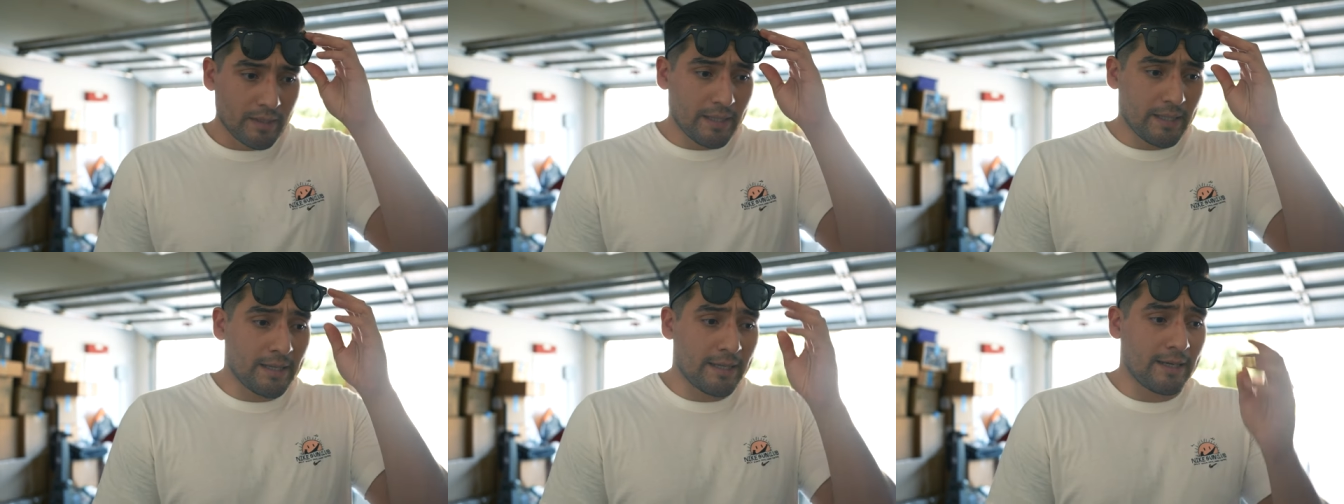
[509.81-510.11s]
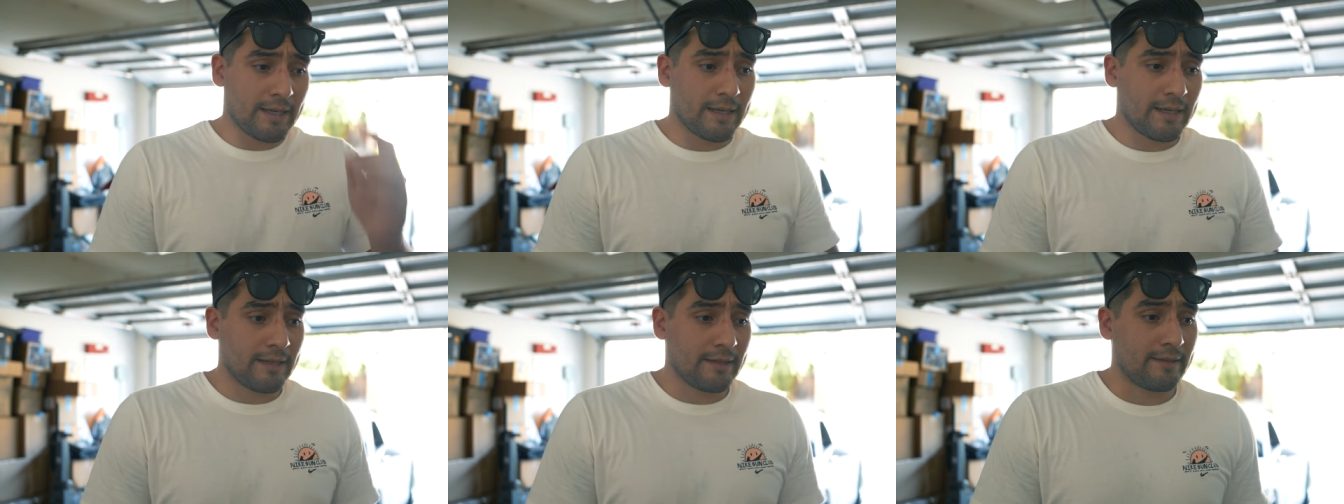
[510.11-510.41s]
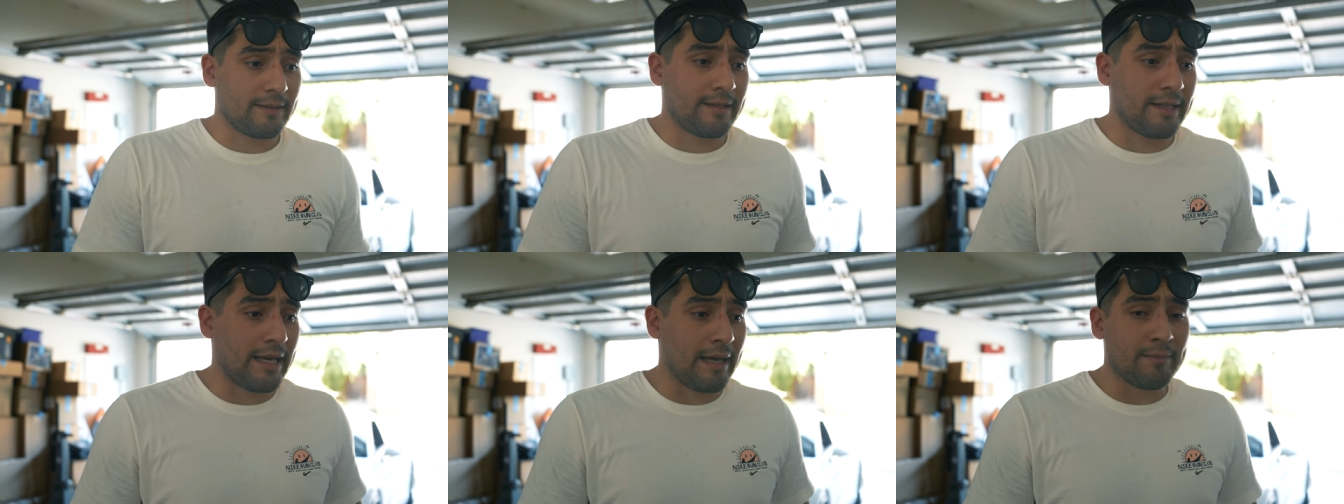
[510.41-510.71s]

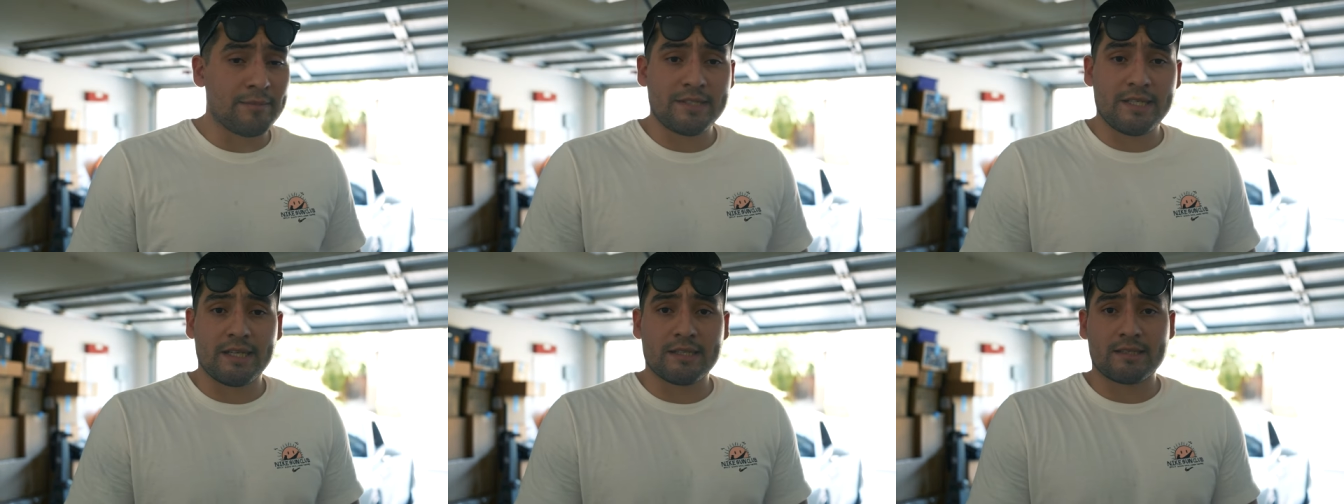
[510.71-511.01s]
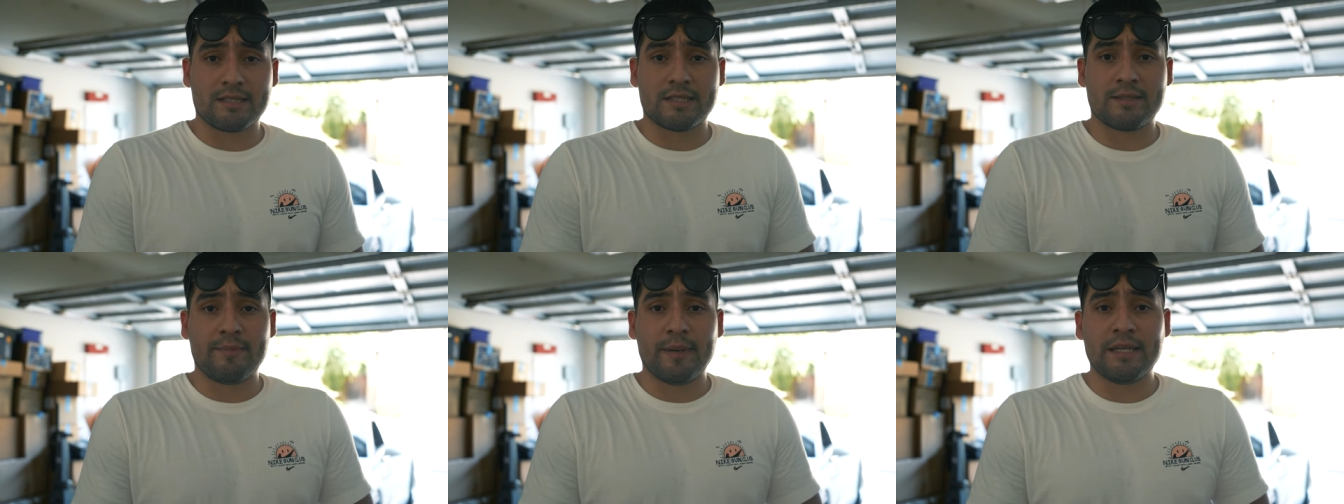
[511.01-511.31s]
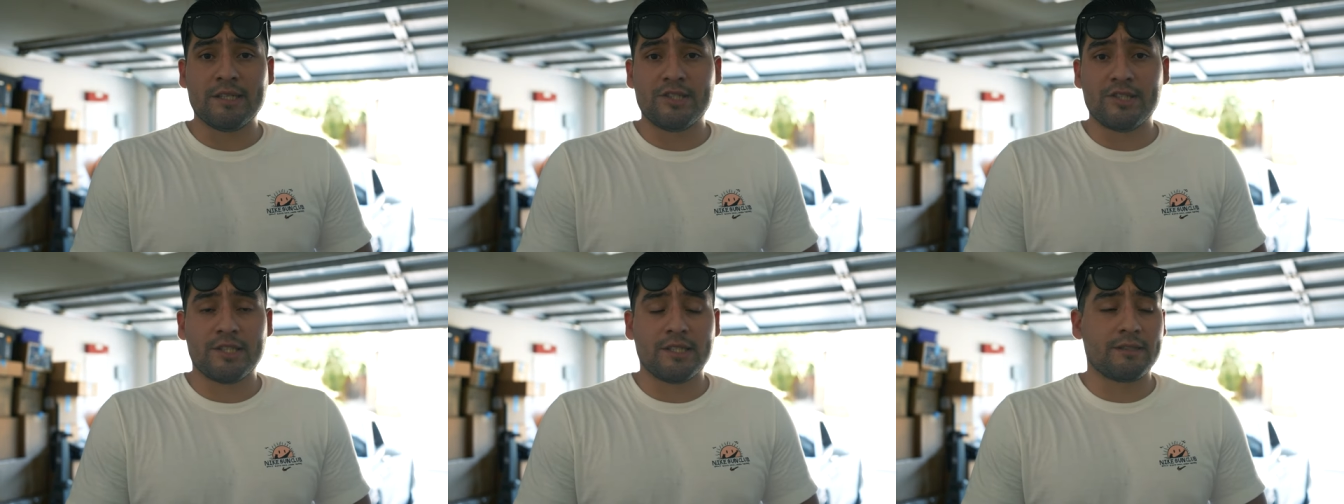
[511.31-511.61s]
uh, the M C S
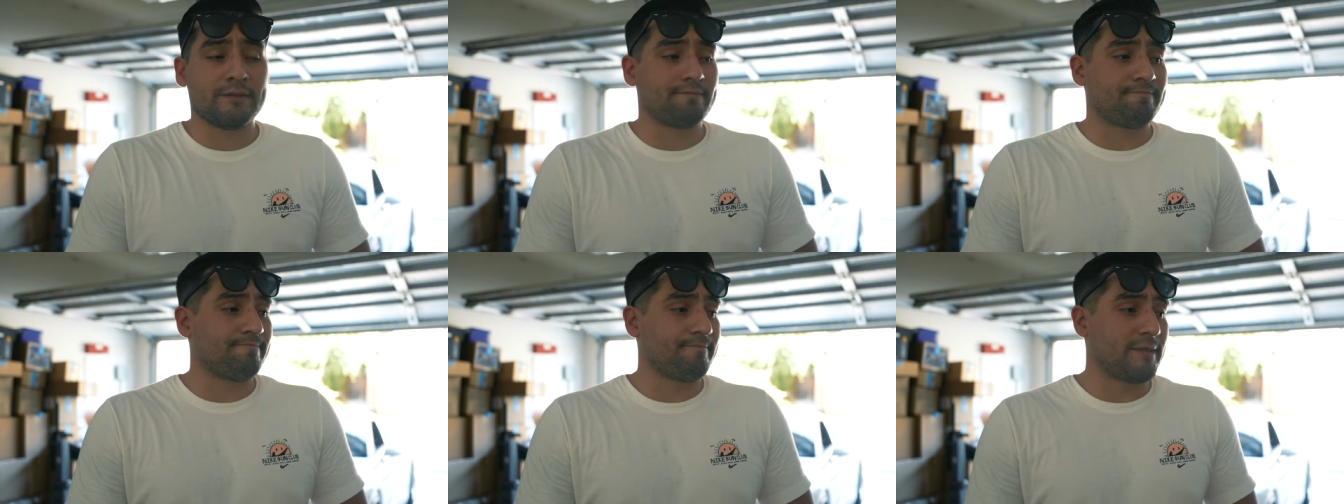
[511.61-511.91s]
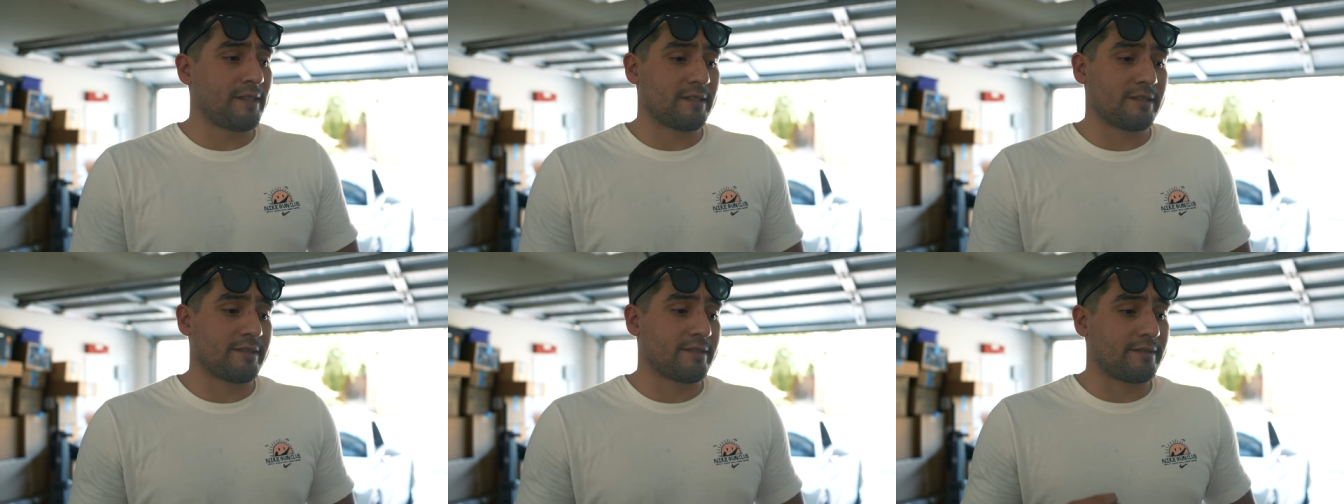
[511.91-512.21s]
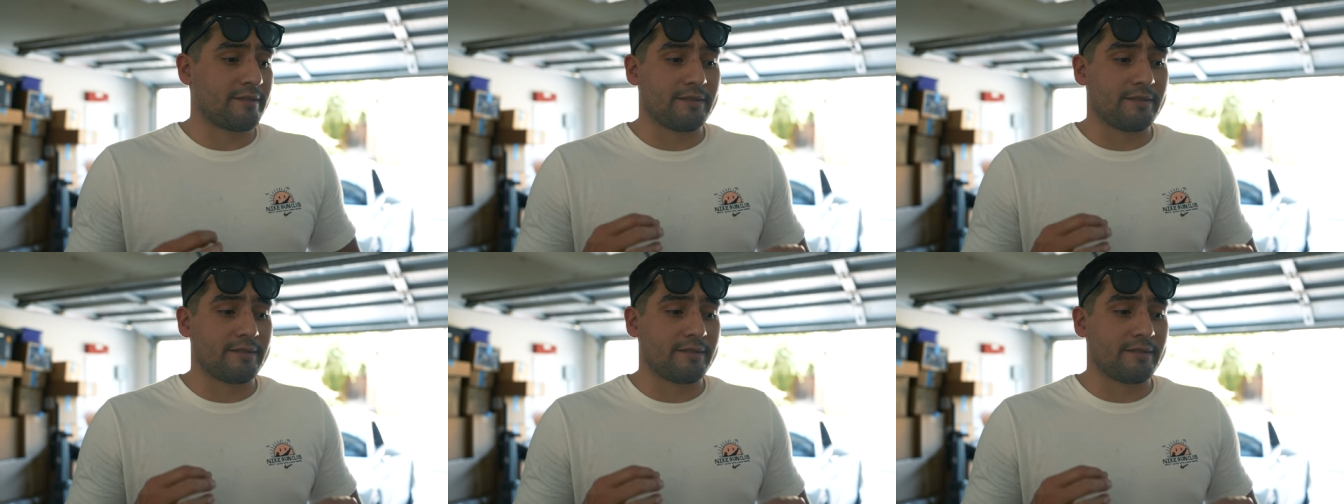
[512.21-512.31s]
suspension is,